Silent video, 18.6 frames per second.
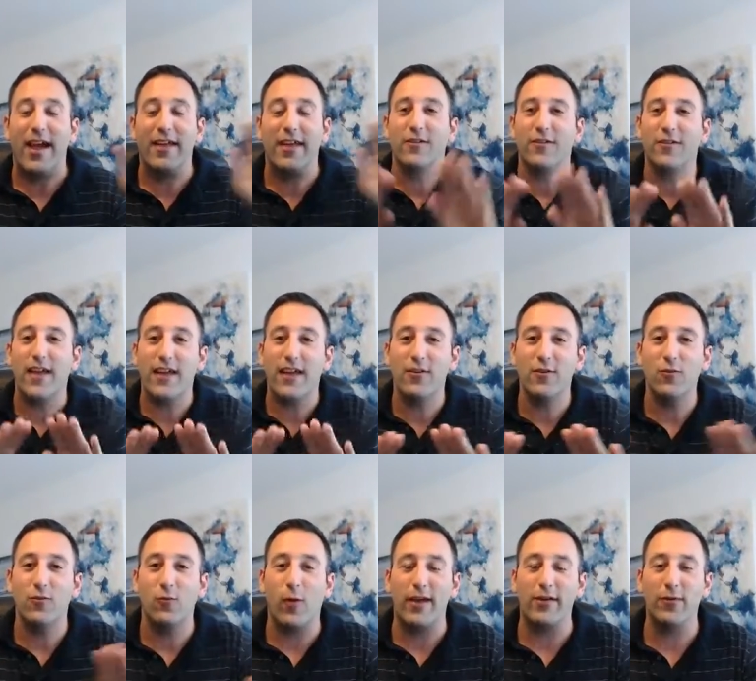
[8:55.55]
And so then
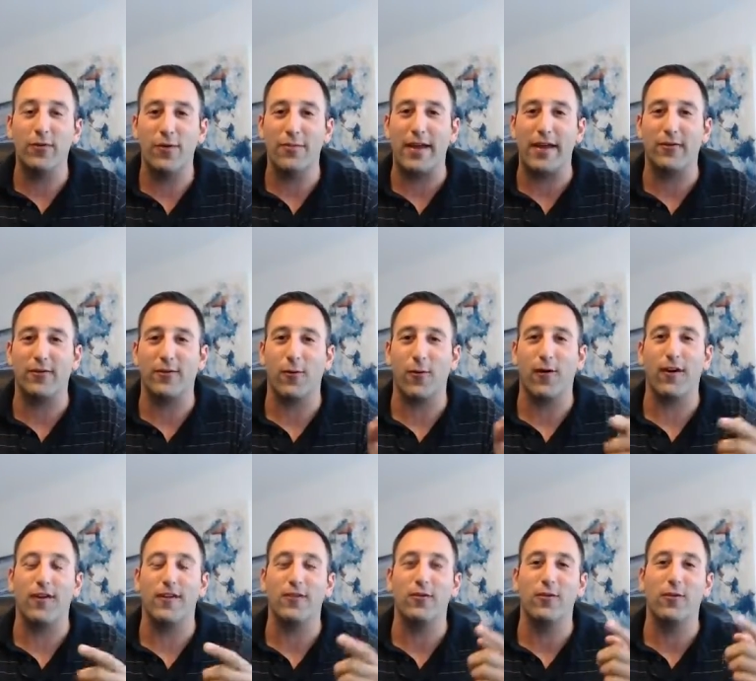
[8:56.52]
you went to a
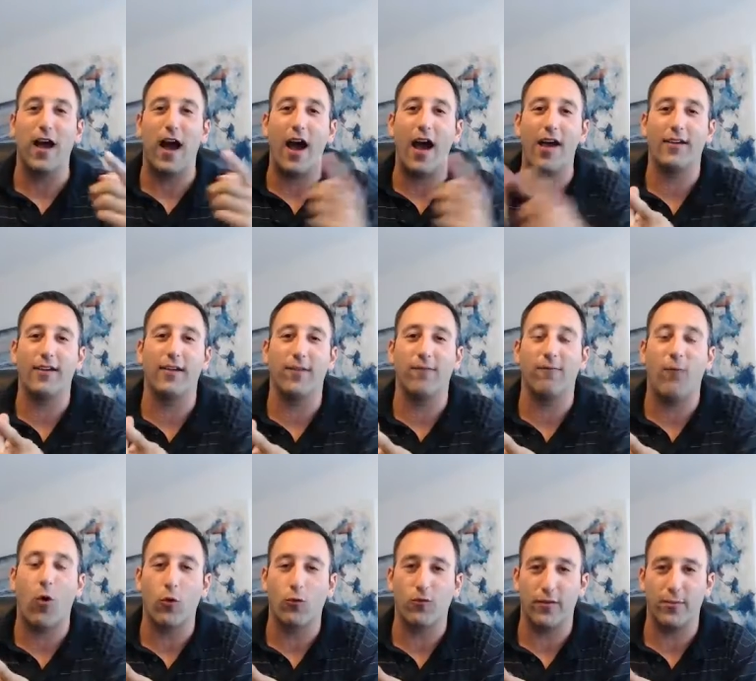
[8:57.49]
mentor, you got
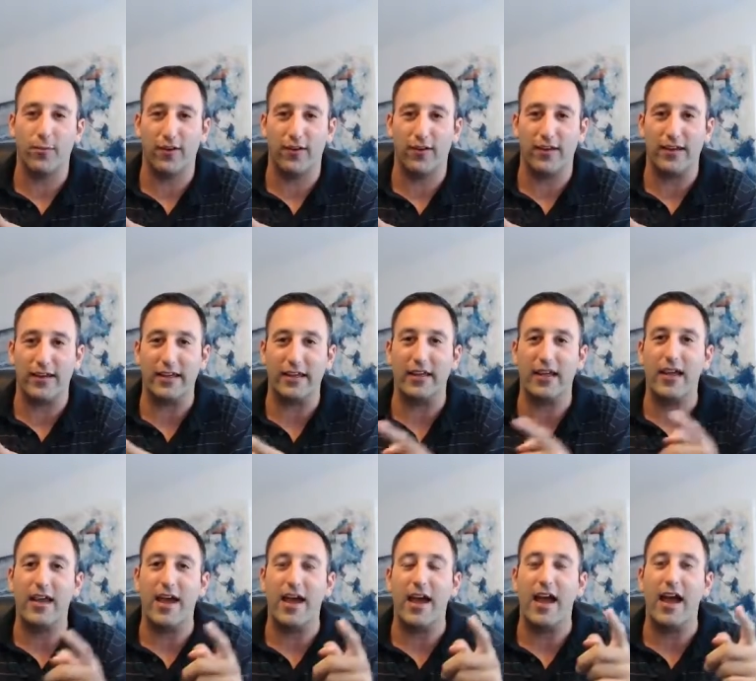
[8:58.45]
vulnerability,
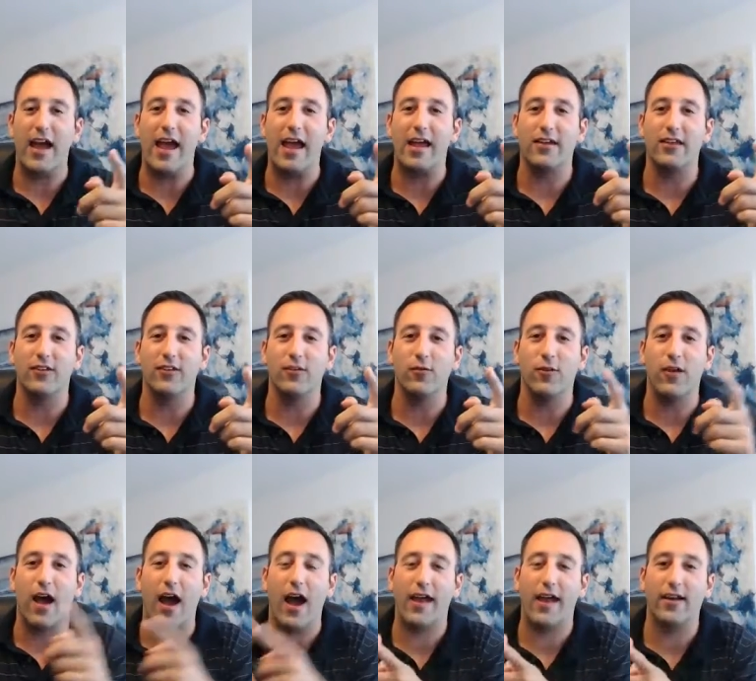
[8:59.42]
and you
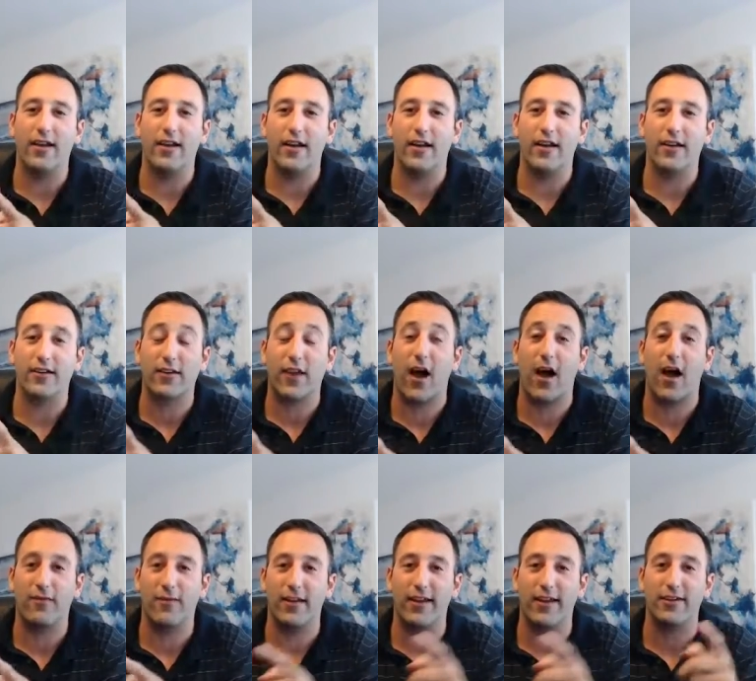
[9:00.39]
got
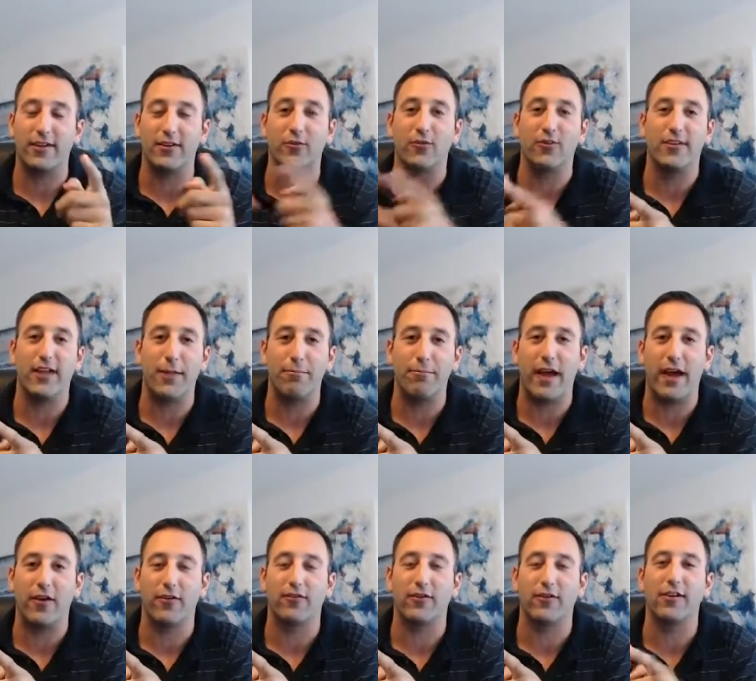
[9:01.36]
confidence, and you set
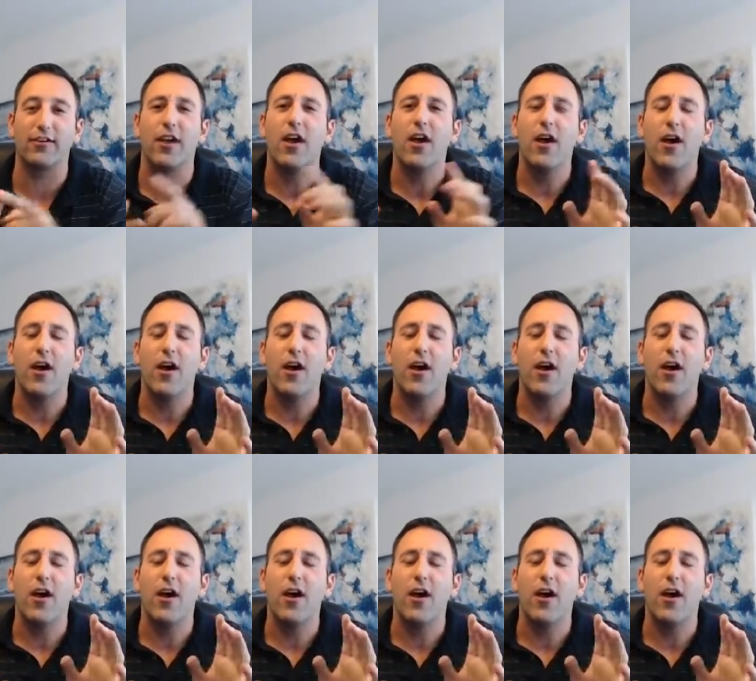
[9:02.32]
boundaries.